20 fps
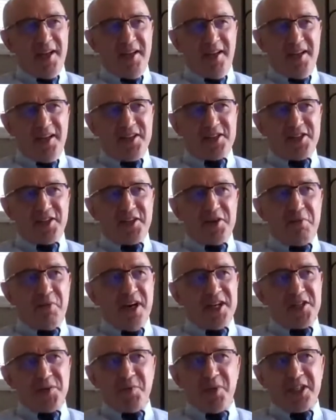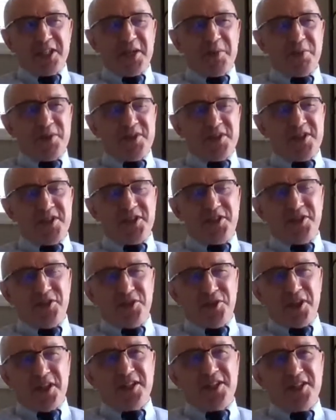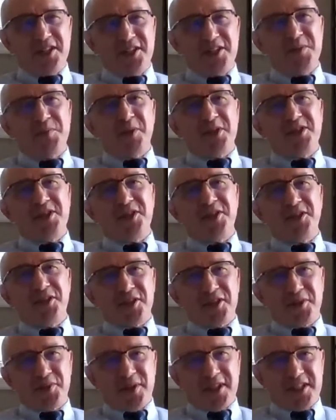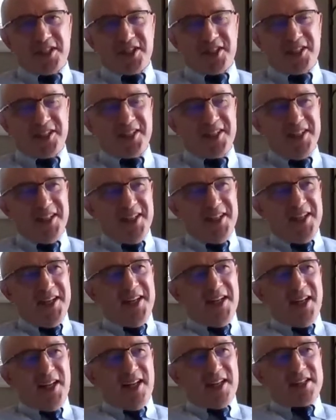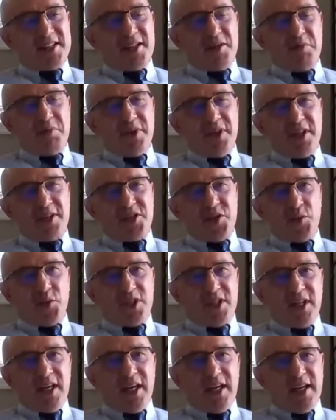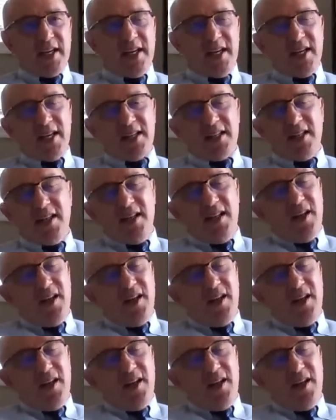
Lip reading: is in a much better position to answer this particular question as compared to what I can.